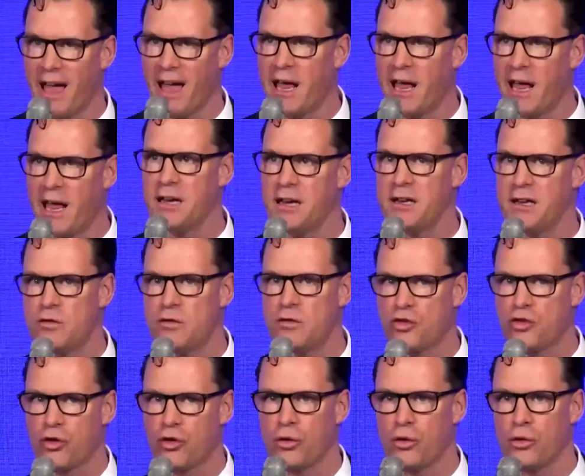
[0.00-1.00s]
and it is
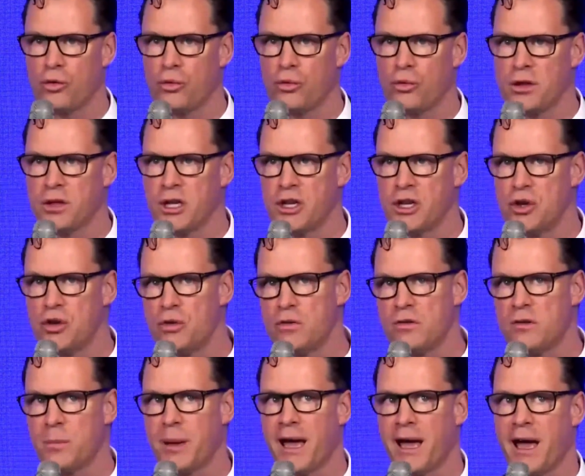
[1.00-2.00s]
true that the use
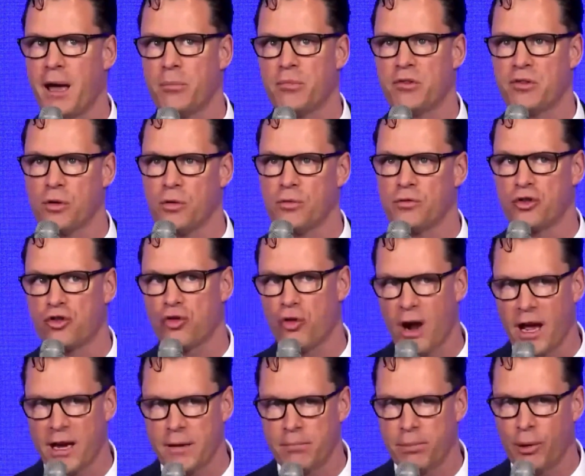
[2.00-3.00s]
perhaps of
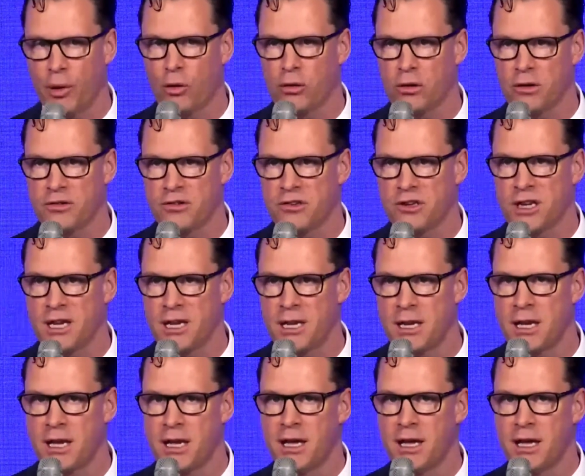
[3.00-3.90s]
trade policy